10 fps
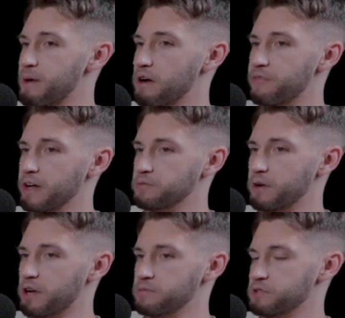a matter of fact,
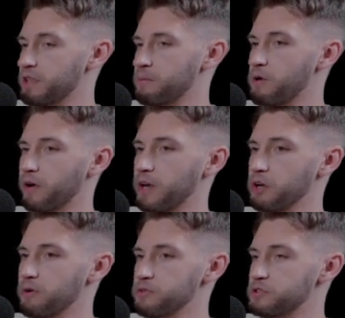when it comes to like marketing your own